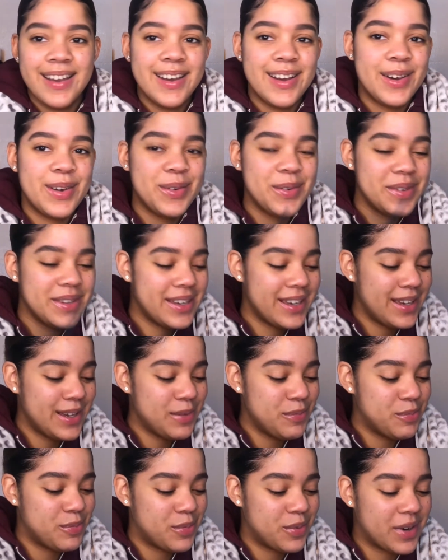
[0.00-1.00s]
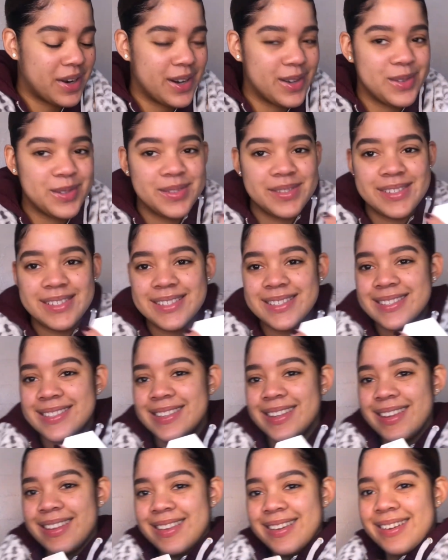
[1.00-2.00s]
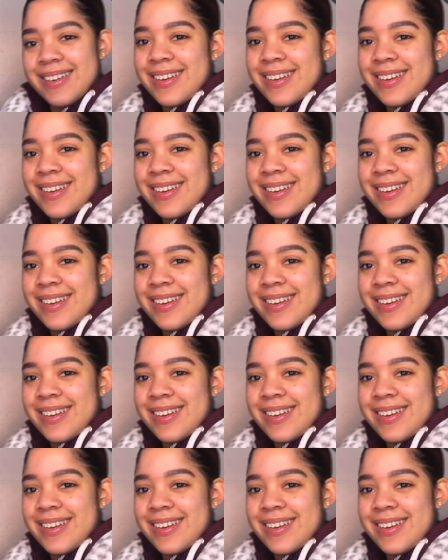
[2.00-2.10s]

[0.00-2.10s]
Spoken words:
Okay, brows. They look